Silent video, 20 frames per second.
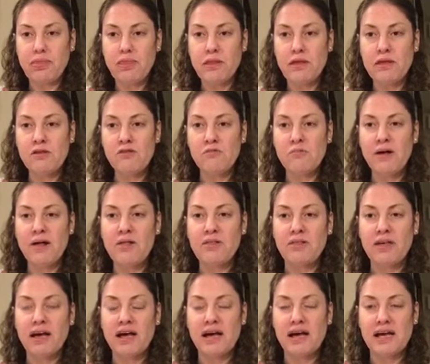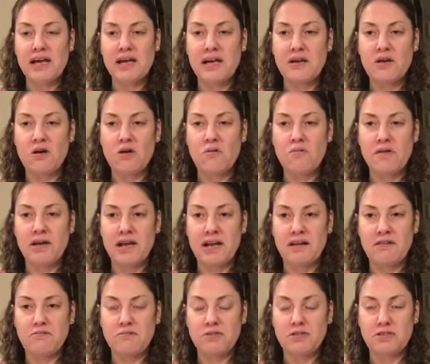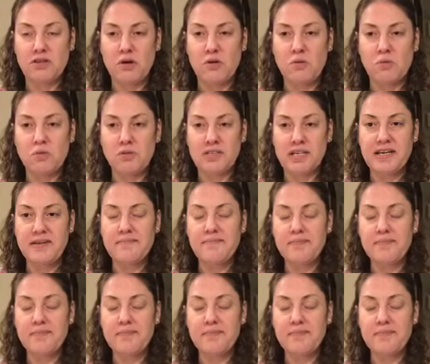as well that I got when I was older.